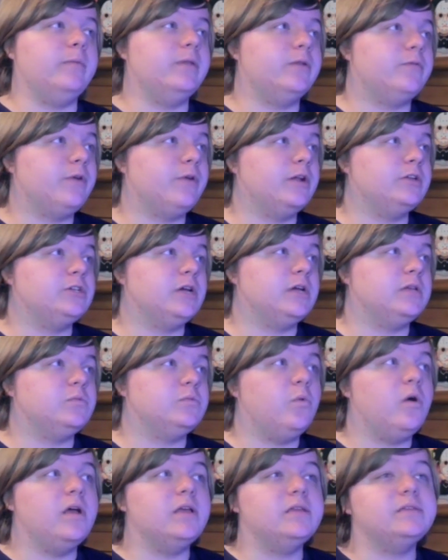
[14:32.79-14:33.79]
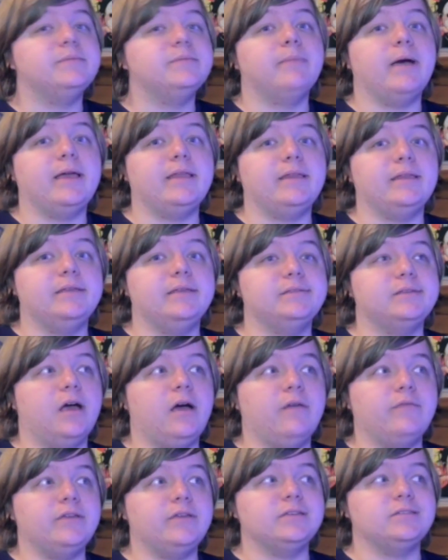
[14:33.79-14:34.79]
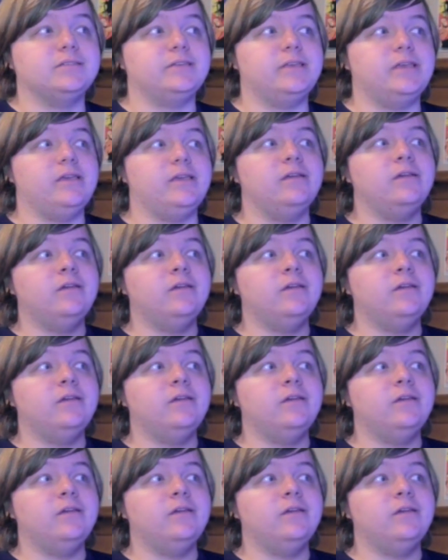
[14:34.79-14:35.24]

in the franchise was. Mine is obviously